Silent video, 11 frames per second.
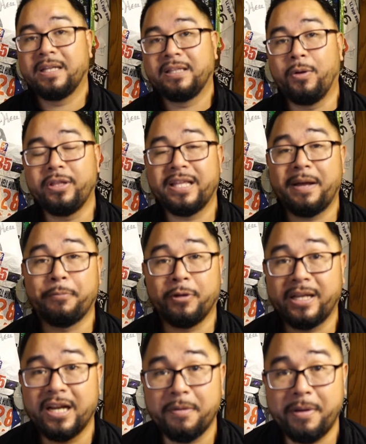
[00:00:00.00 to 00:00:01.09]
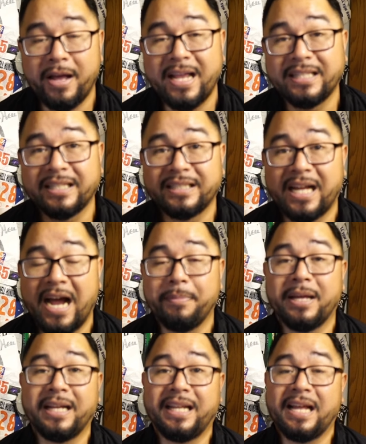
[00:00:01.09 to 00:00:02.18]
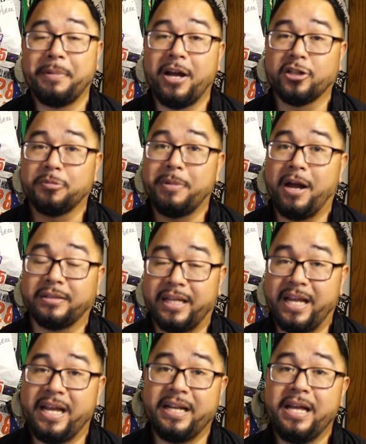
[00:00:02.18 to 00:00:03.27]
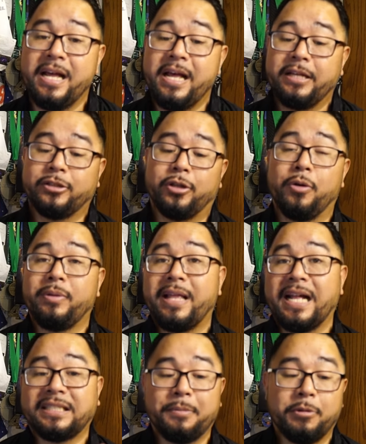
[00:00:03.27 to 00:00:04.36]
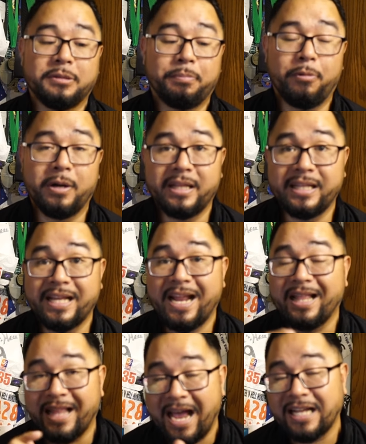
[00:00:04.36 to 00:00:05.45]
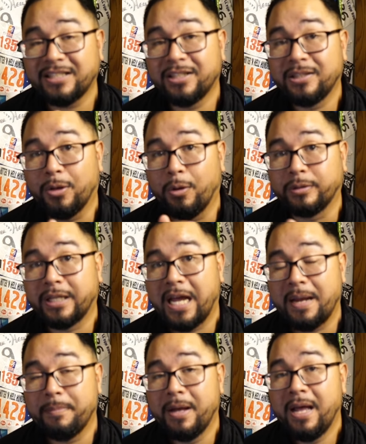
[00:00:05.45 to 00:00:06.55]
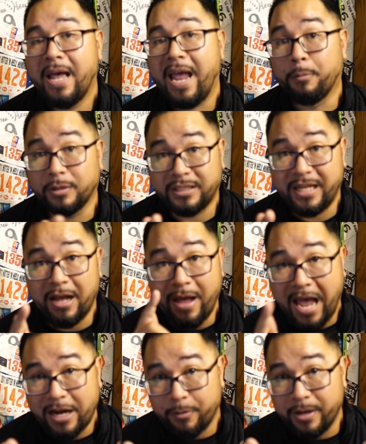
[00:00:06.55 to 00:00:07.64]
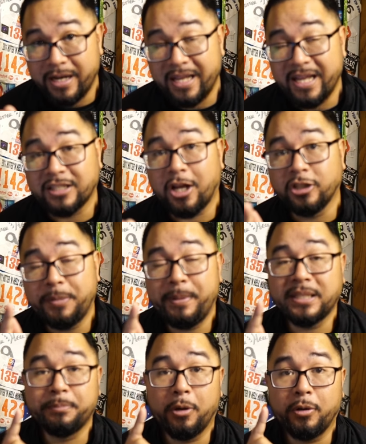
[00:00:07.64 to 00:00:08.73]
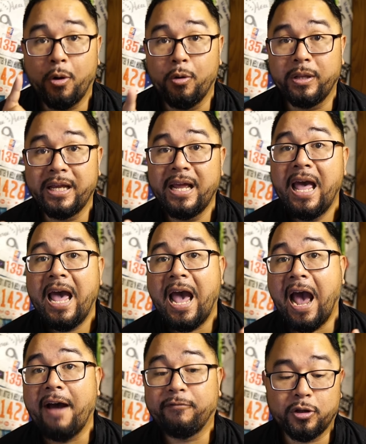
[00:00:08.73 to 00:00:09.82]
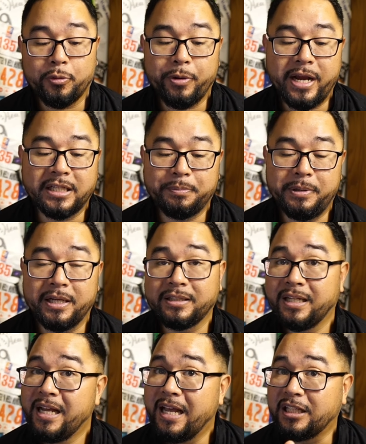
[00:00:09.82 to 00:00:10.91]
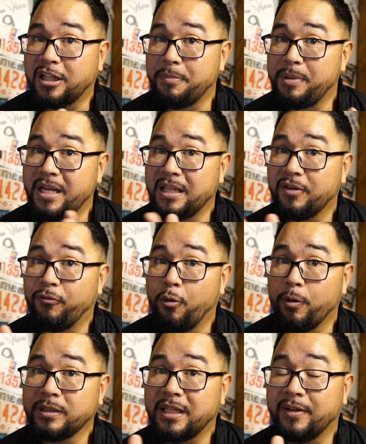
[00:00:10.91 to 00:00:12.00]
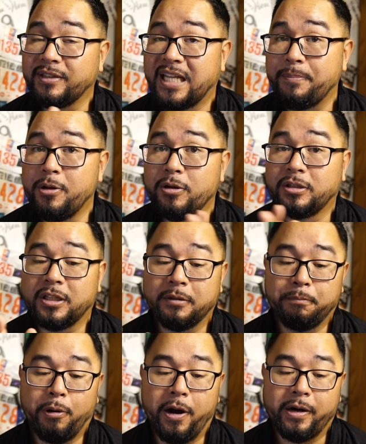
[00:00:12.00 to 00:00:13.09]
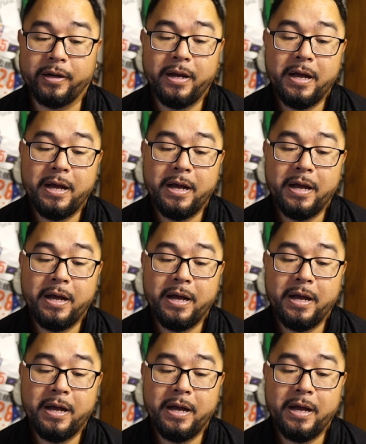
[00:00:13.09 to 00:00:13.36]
The only thing I really care about is the time that I get my 100 miles in. So that's the most important thing, that it lasts the whole time. And we'll see how accurate it is on GPS mode only after the race, because it's gonna be in the forest of Sam Houston Park.